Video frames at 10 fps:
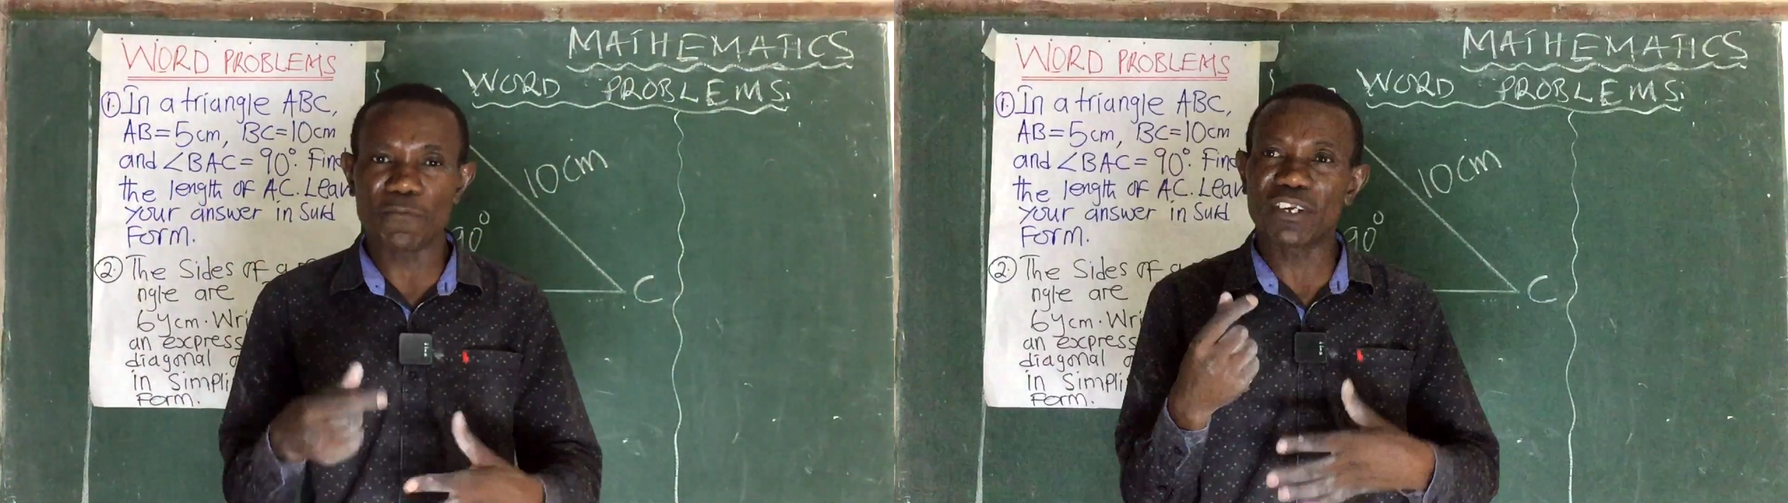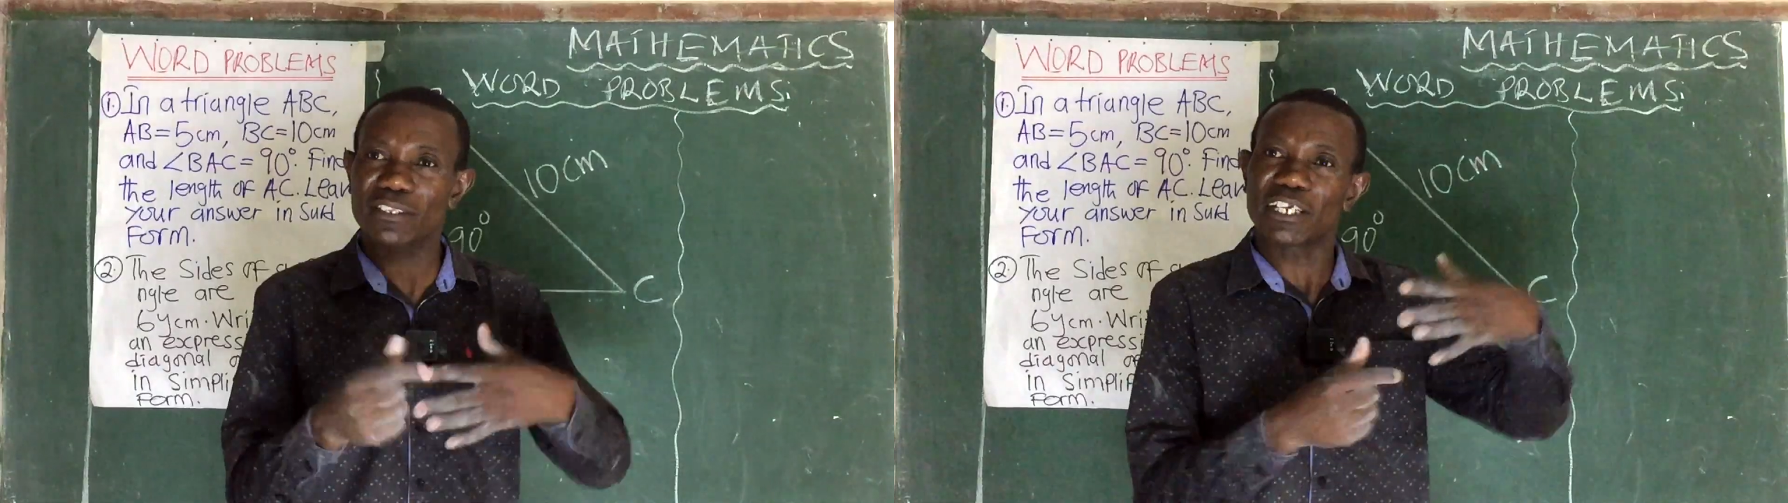
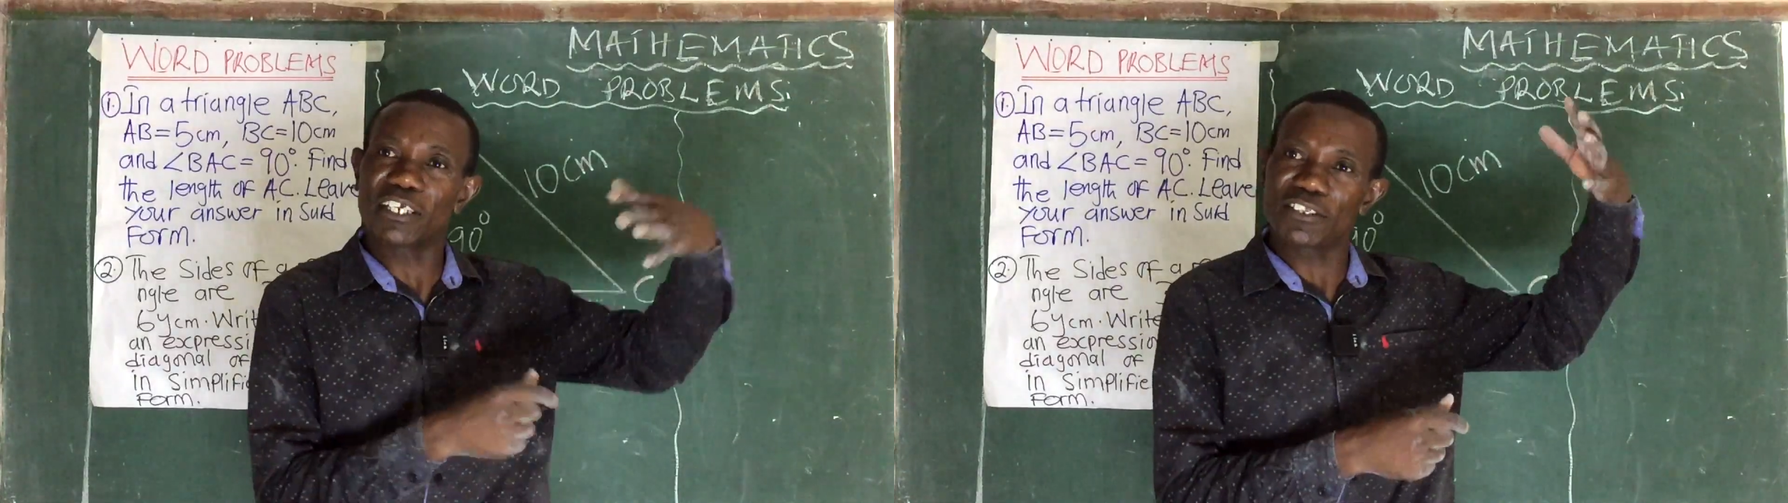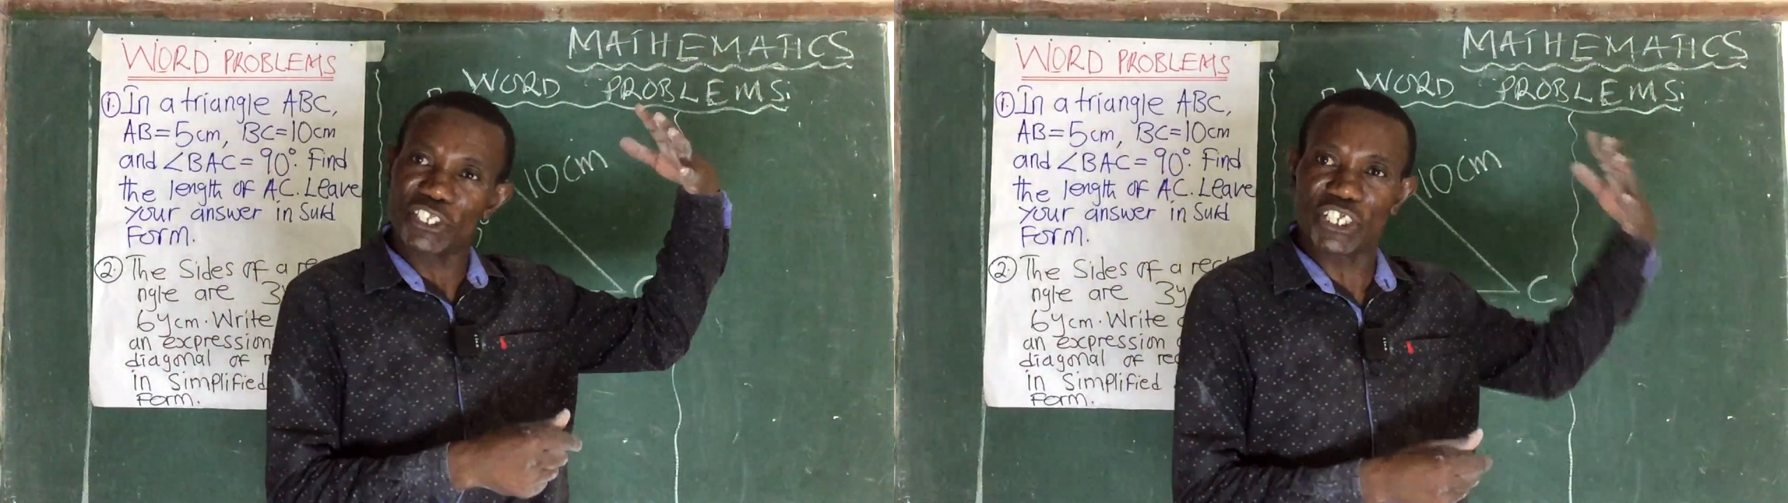even
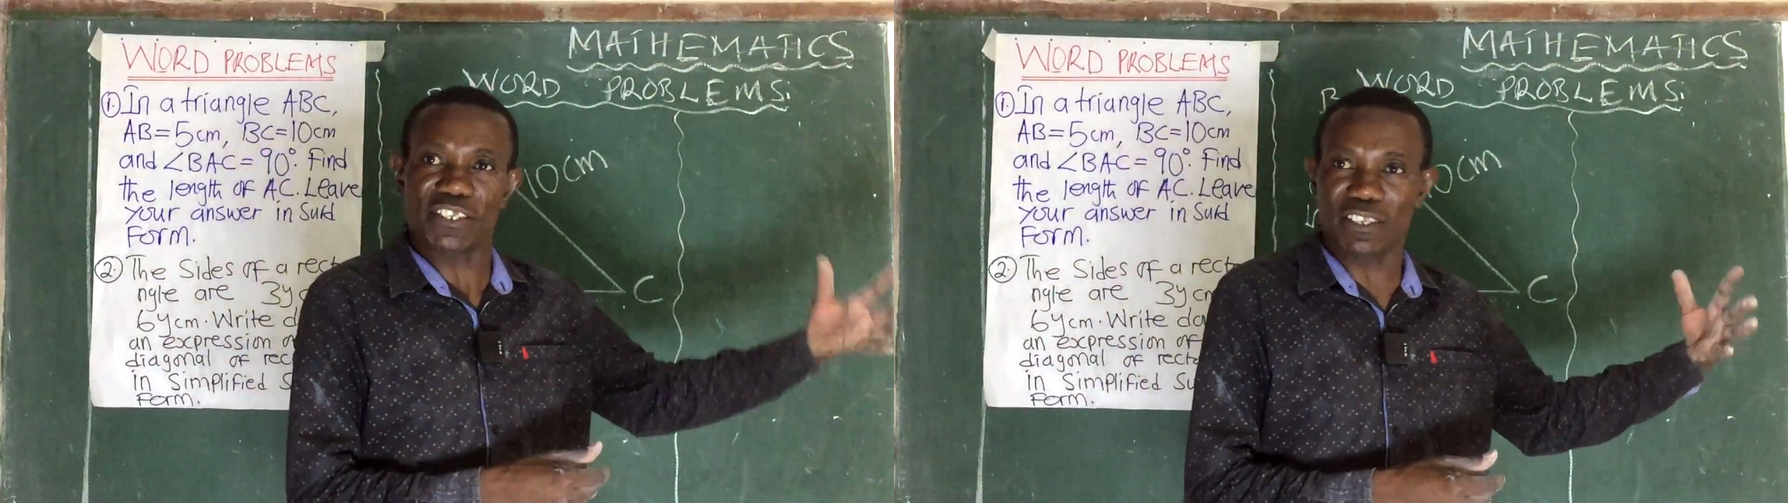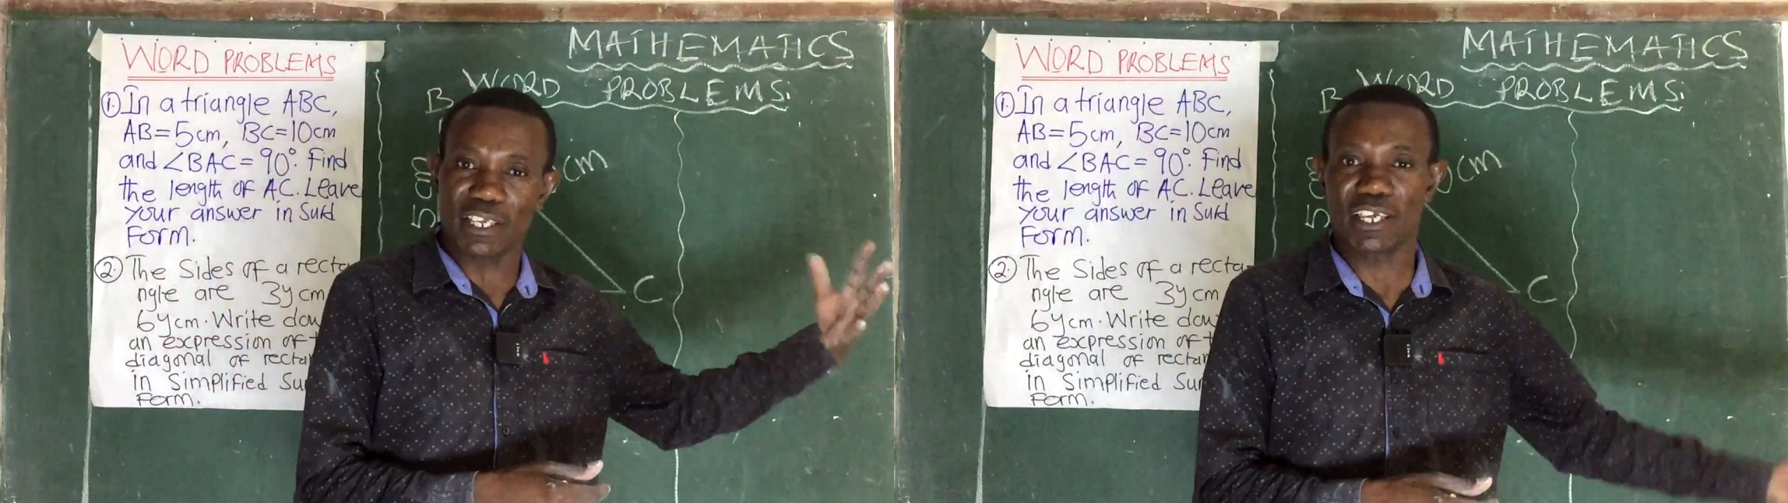studying with the
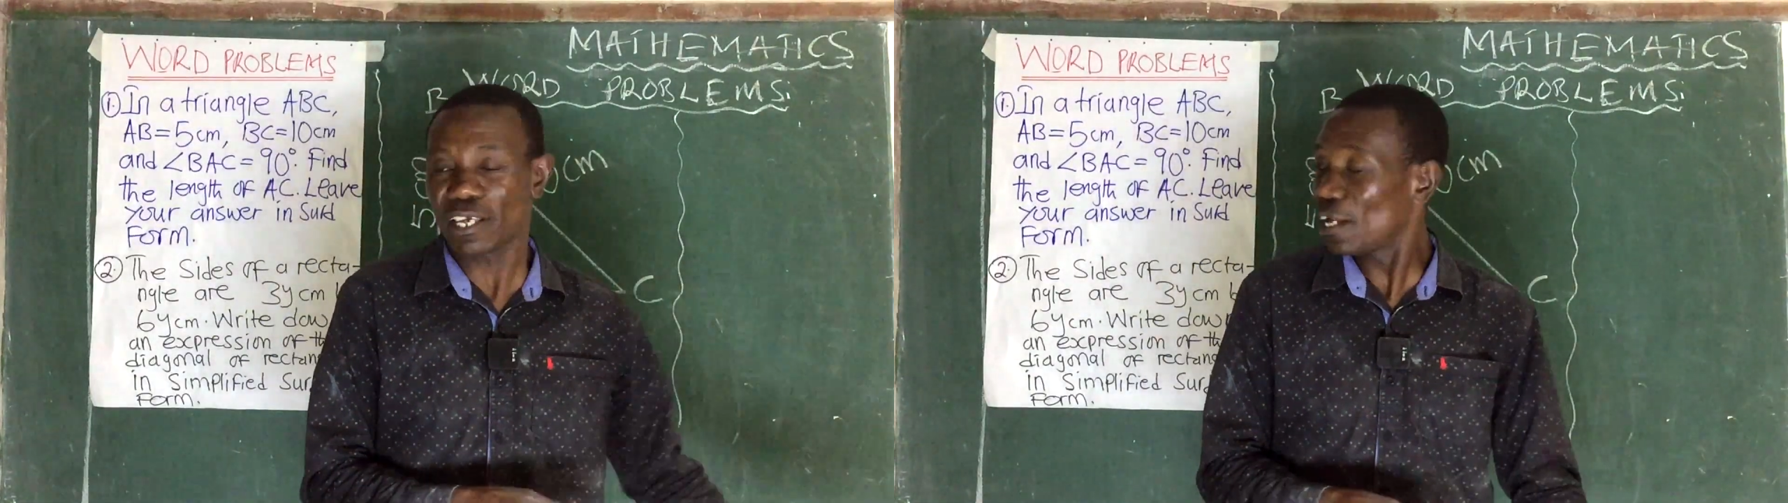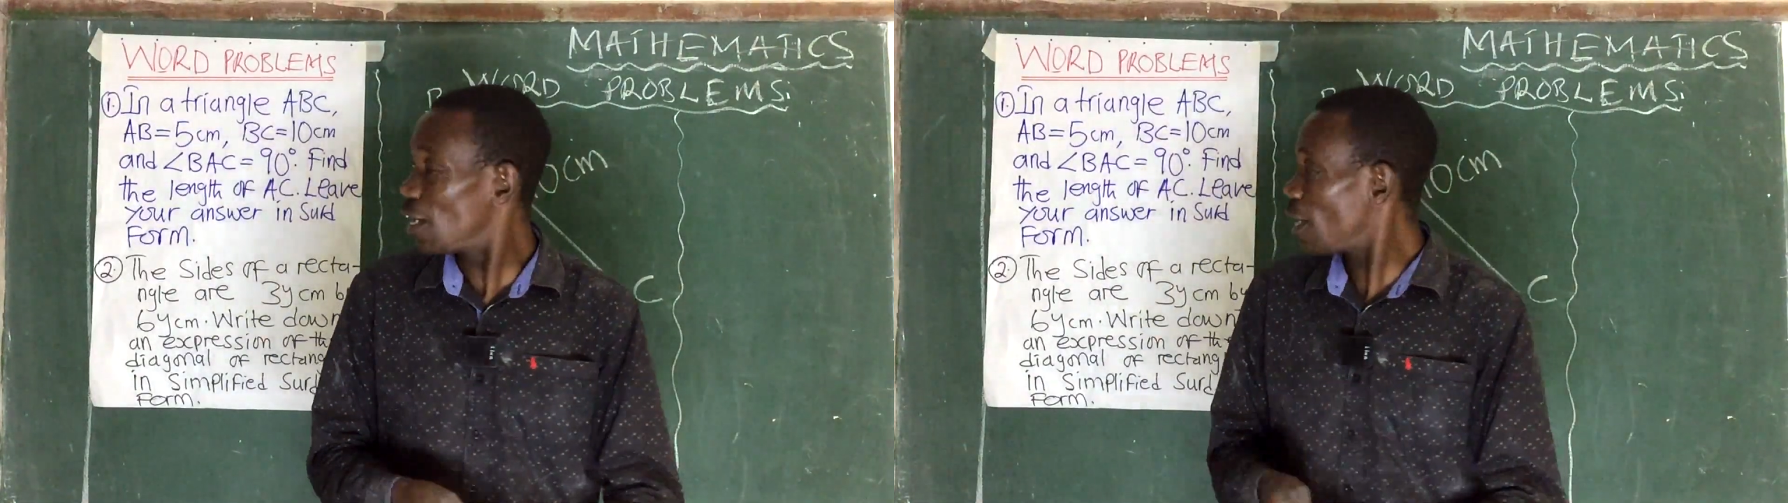JCE,